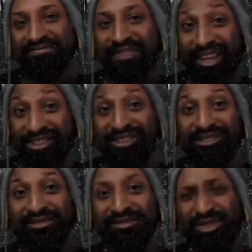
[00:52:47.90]
ain't
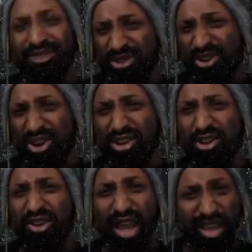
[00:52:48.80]
you? You gonna argue? I
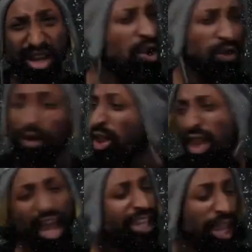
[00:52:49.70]
gotta. Well,
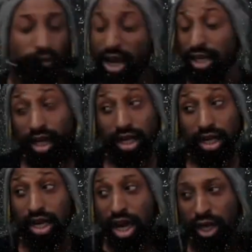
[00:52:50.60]
I can't wait to get
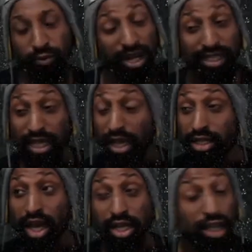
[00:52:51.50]
in there because when I tell the
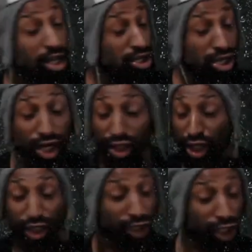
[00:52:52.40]
judge, da da
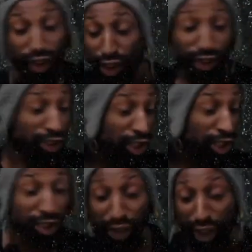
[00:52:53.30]
da da
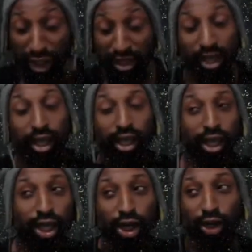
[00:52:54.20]
da da, he
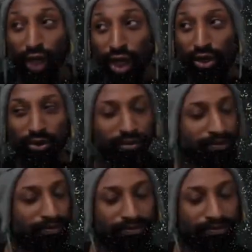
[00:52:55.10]
gonna know.